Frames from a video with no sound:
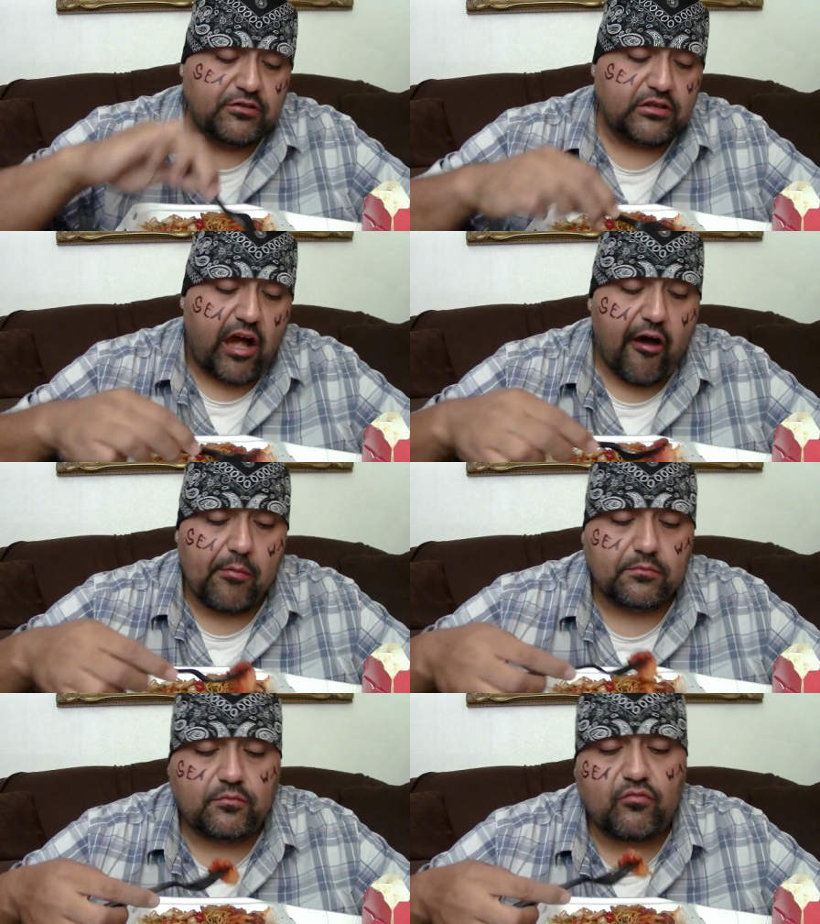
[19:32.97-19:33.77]

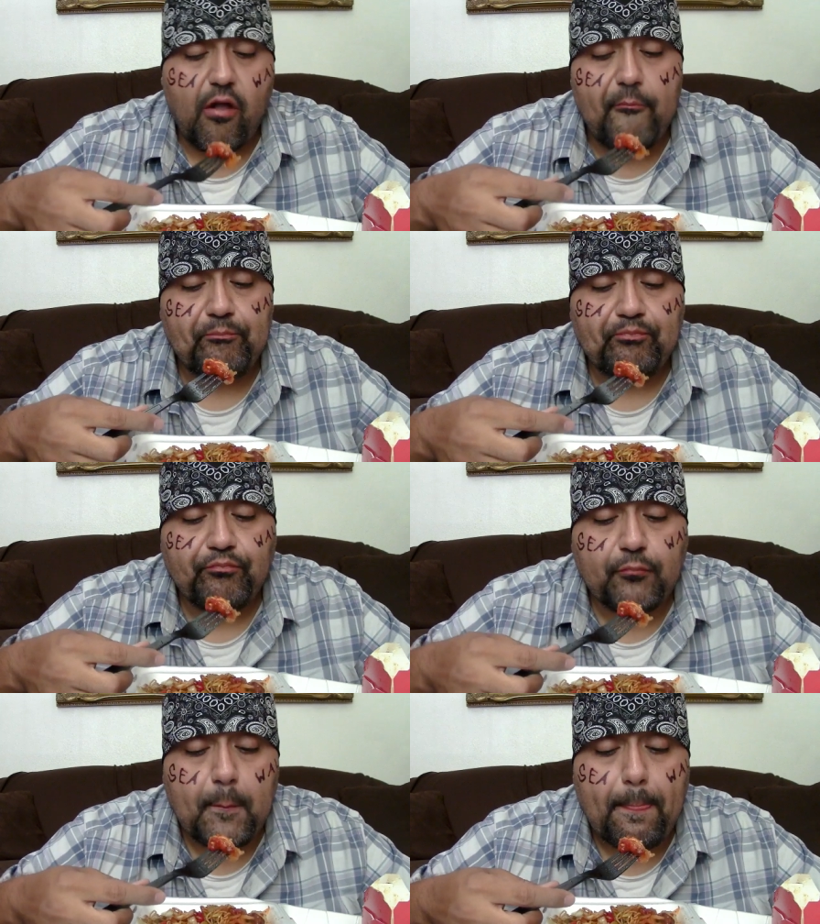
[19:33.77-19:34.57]
Um,
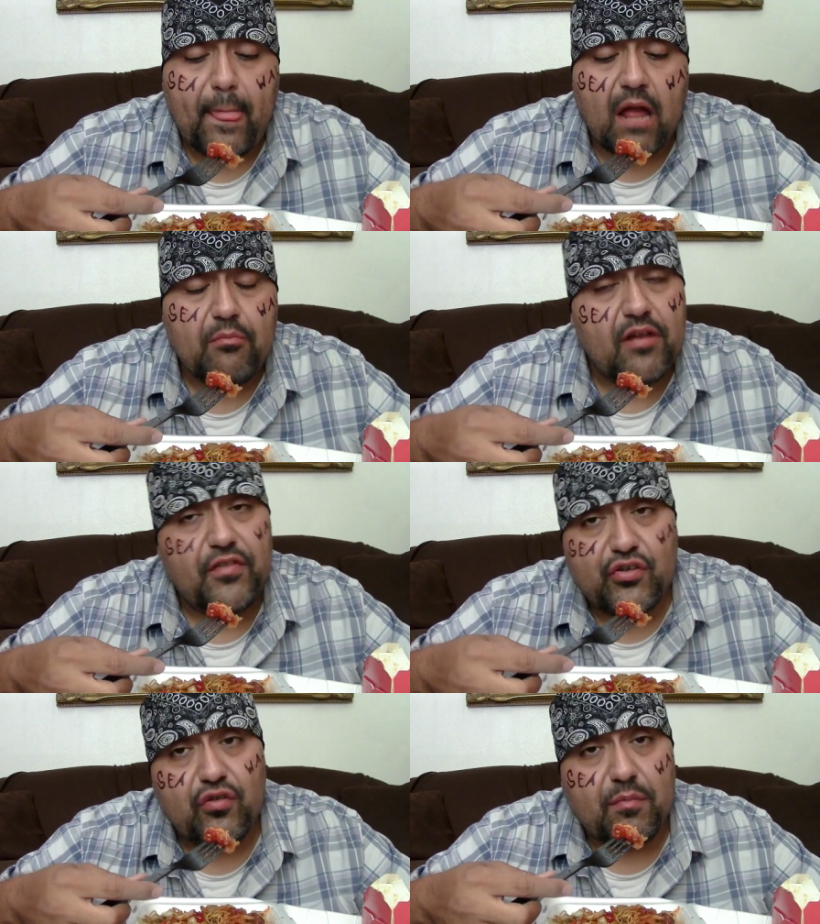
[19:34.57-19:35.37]
but if
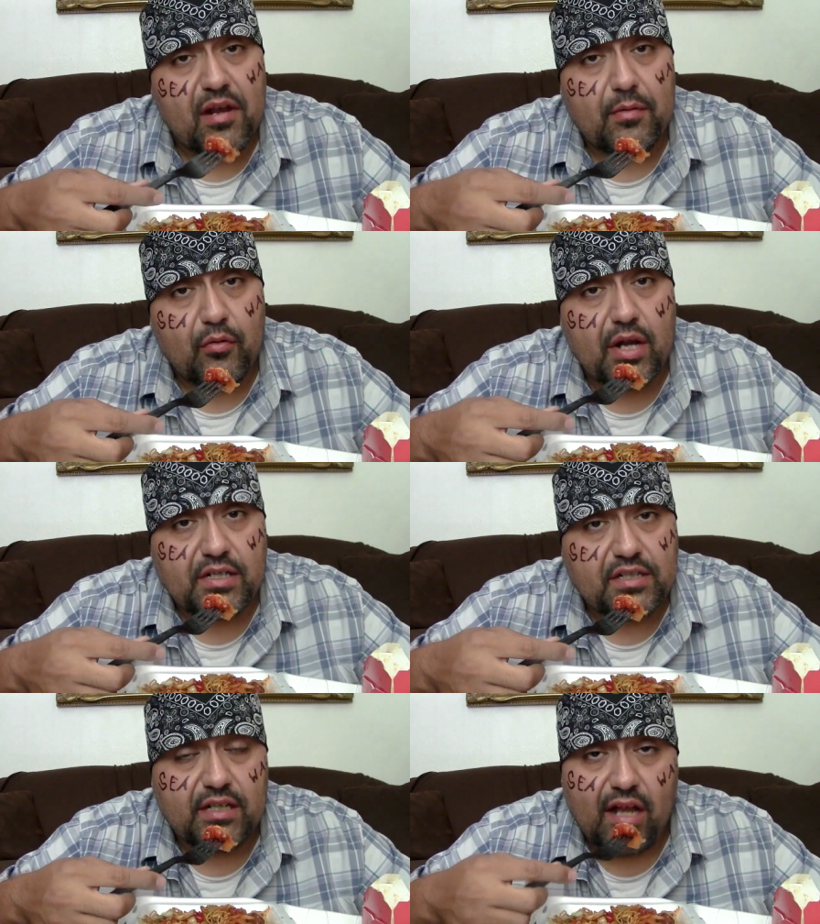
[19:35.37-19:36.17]
you do, you better be ready.
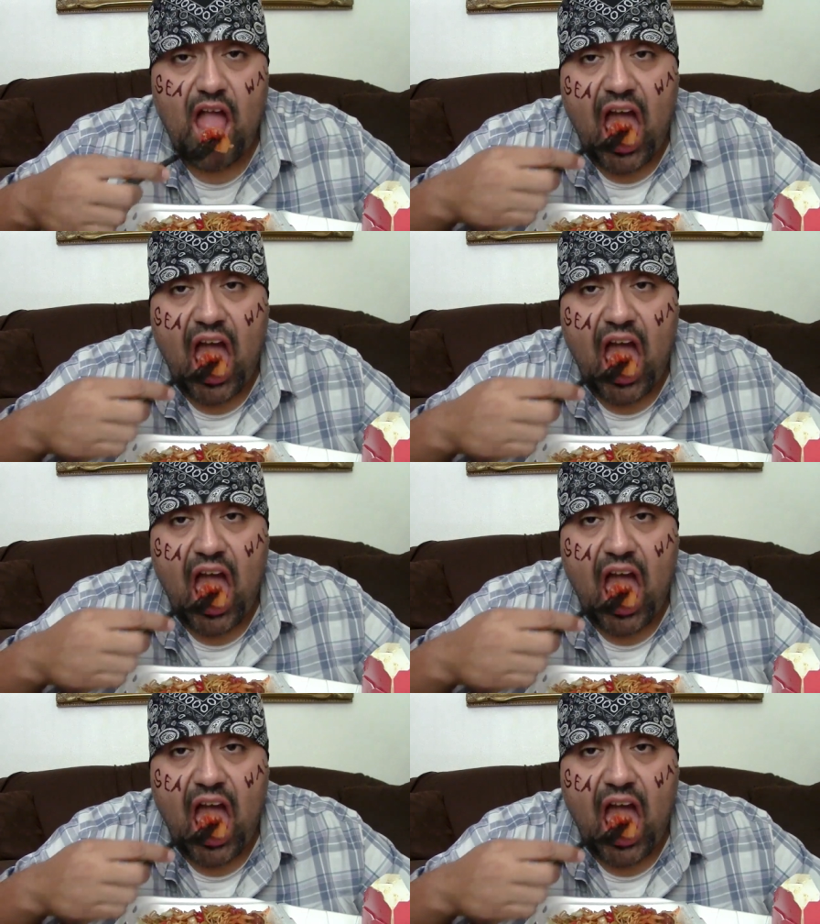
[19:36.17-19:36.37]
Shit,